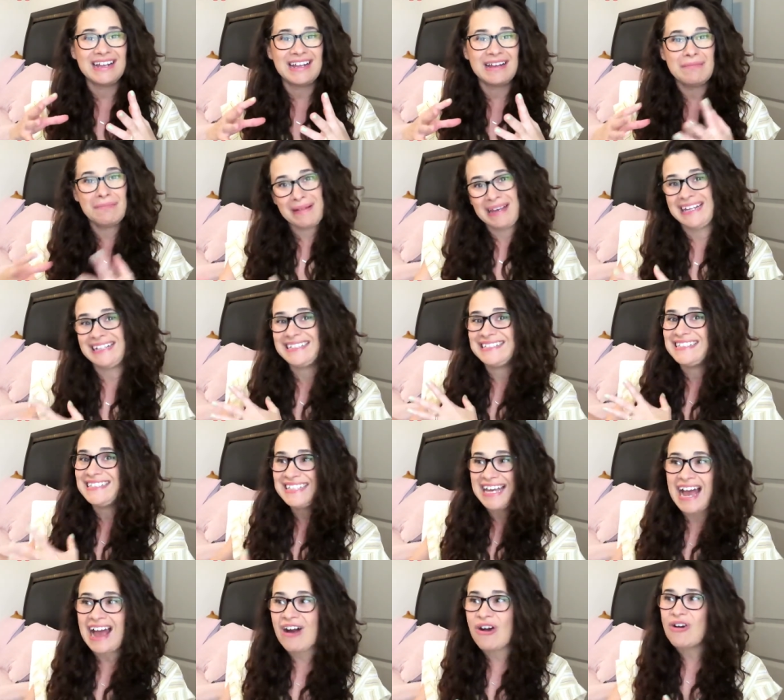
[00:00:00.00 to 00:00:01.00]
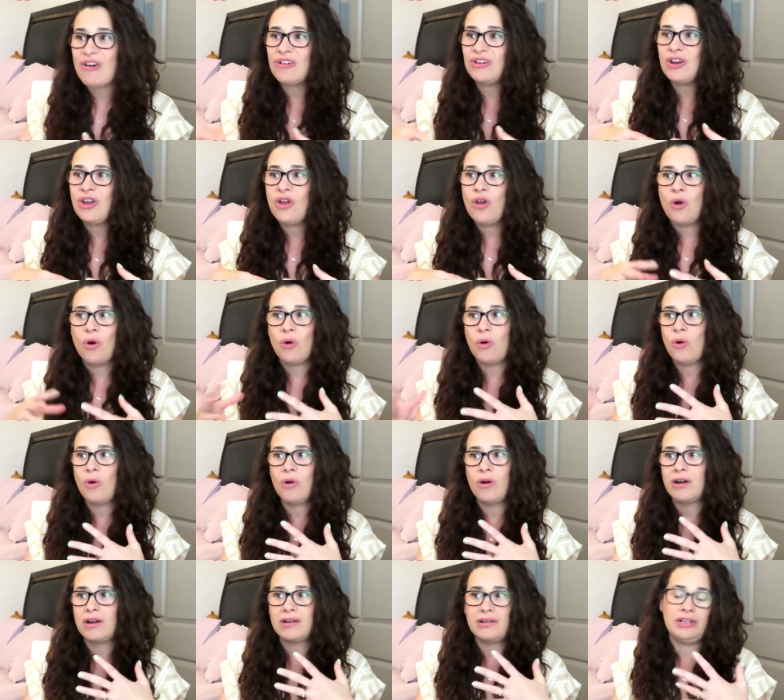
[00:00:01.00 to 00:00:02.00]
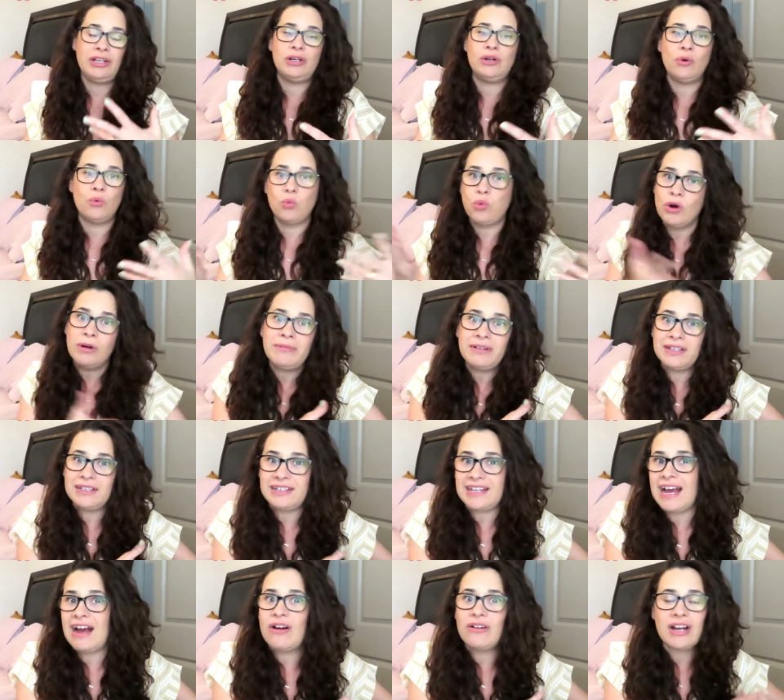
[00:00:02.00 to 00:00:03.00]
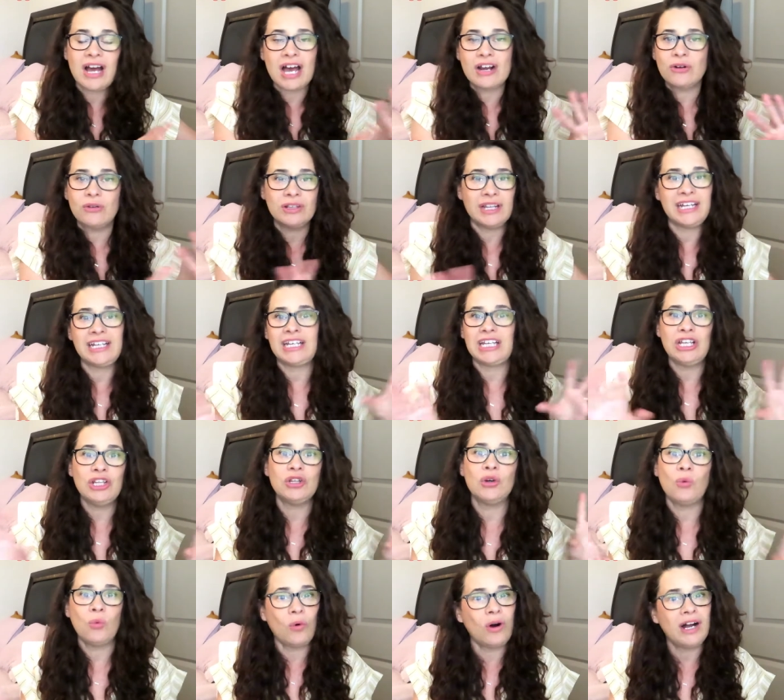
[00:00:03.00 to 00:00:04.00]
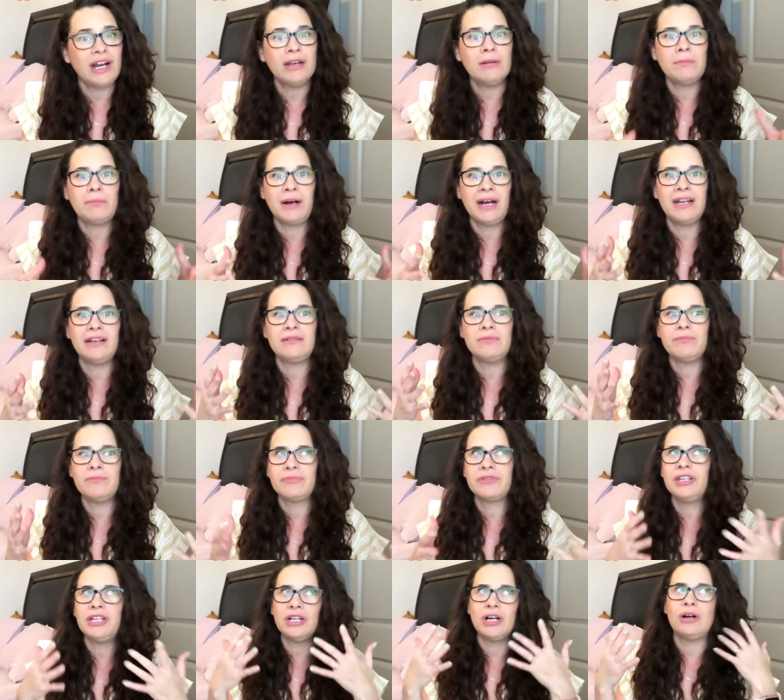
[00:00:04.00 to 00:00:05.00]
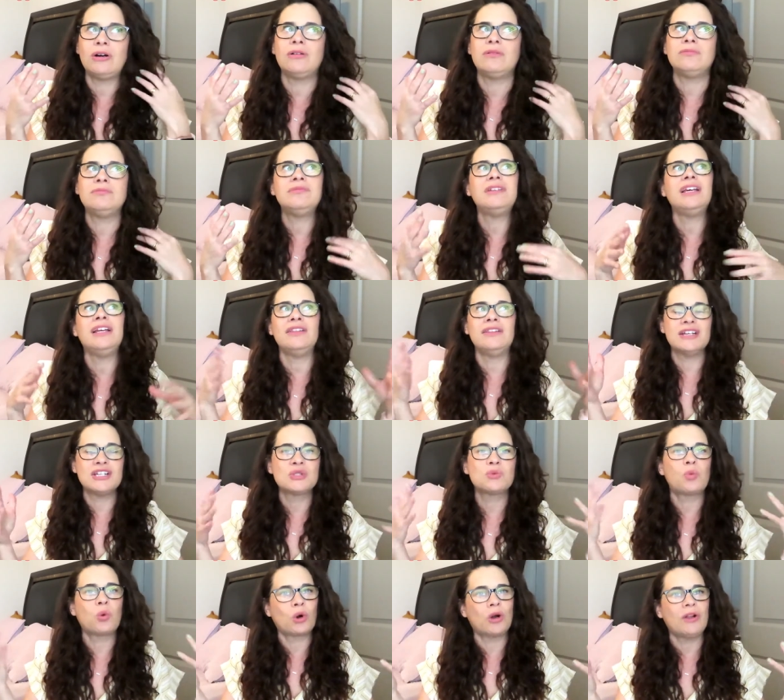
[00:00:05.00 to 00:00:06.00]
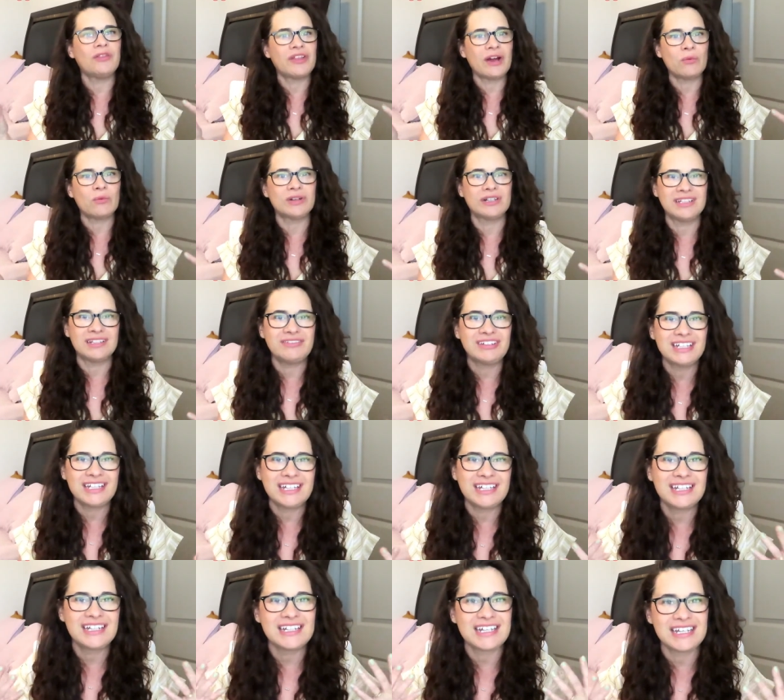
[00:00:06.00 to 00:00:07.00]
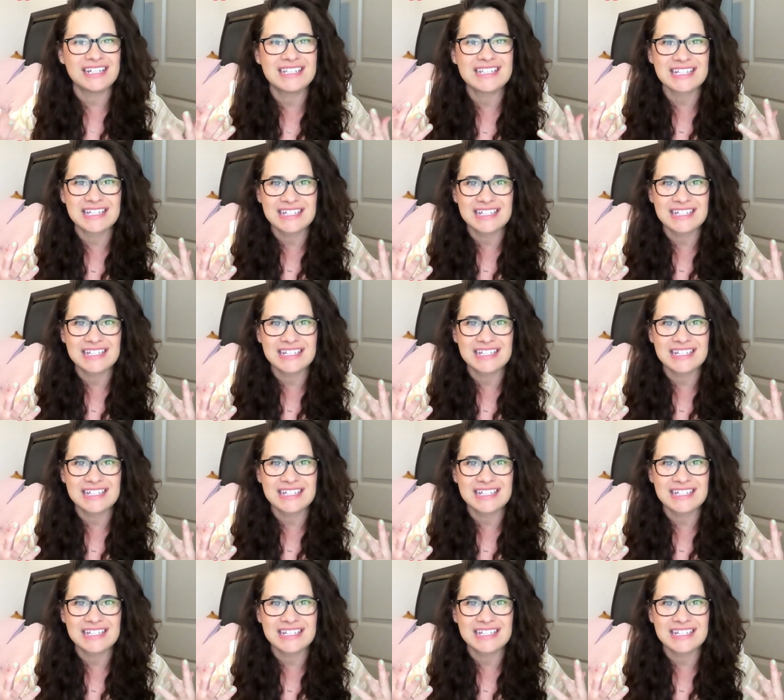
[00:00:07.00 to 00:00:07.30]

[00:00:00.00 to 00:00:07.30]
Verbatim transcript: man down or, you know, woman down, I don't like either one, but, you know, in this world that we're living in, it's,